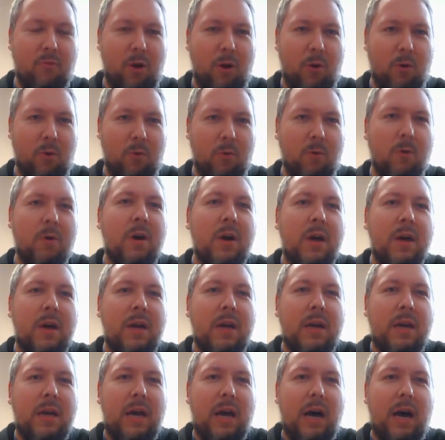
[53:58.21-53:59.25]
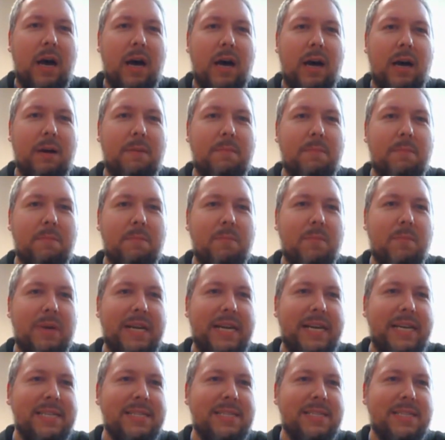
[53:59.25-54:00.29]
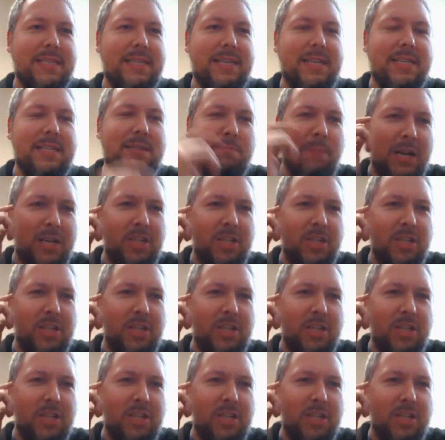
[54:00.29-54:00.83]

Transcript: role. Um, is is